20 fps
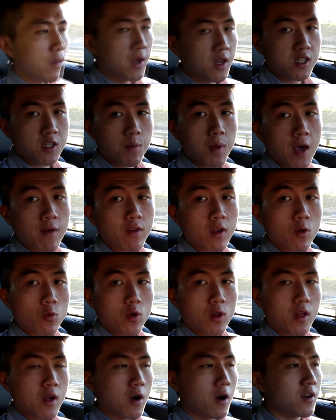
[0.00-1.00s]
because I'm having a
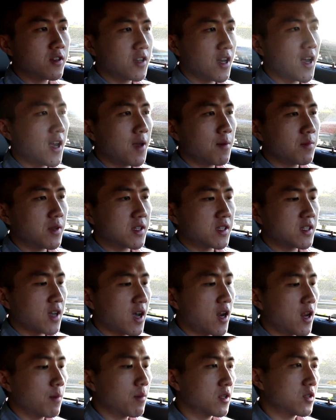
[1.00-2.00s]
really hard time
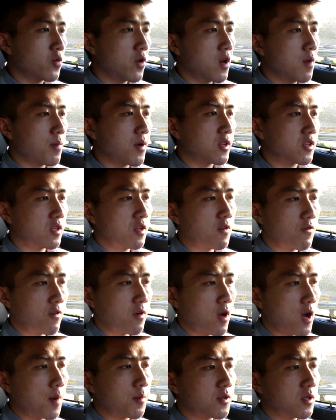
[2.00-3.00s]
deciding between a bunch of
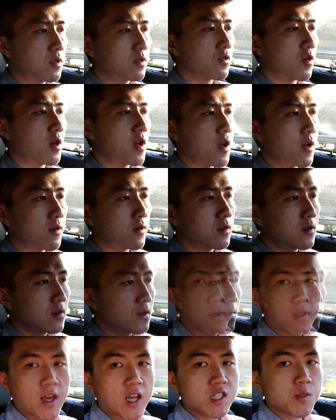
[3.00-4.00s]
different options right now.
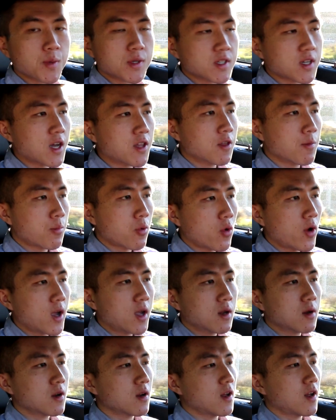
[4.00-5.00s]
But that's beside the
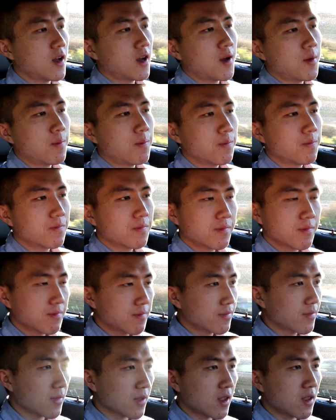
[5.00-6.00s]
point.
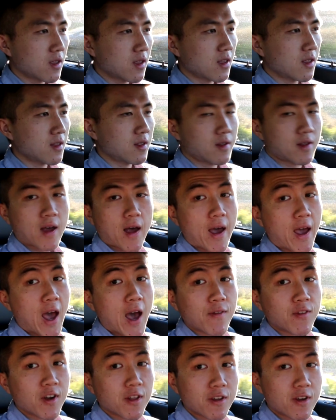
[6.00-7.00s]
I
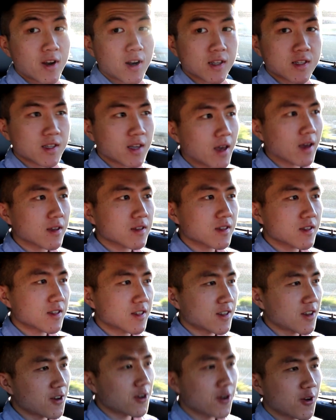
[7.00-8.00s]
have another NSX,
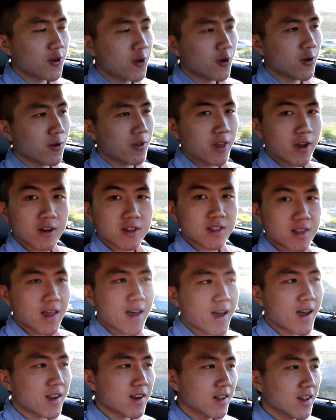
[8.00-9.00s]
so there's
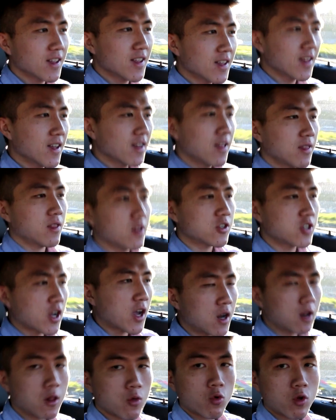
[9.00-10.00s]
that. The
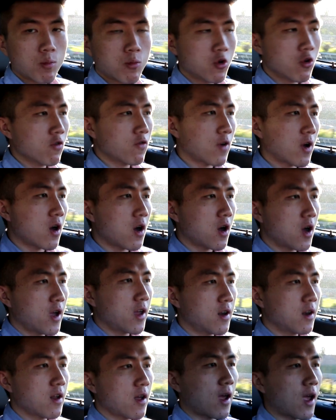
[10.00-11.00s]
channel will move
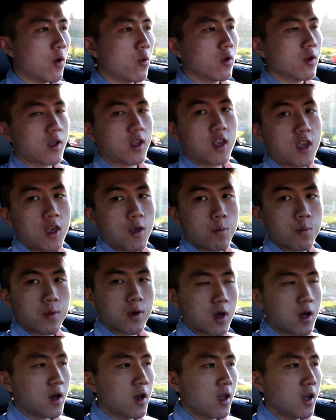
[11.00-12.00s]
on. I will keep,
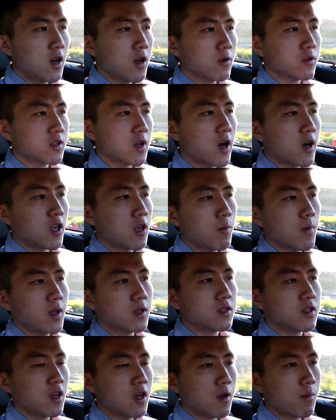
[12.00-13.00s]
you know,
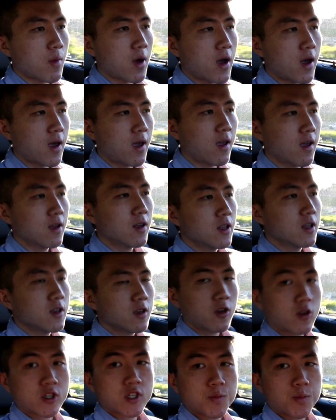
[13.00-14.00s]
documenting my
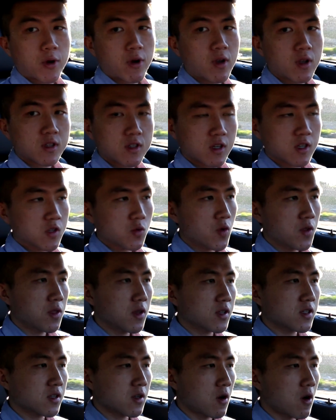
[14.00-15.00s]
experiences with
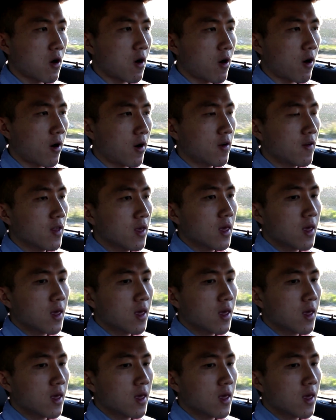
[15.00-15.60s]
this car.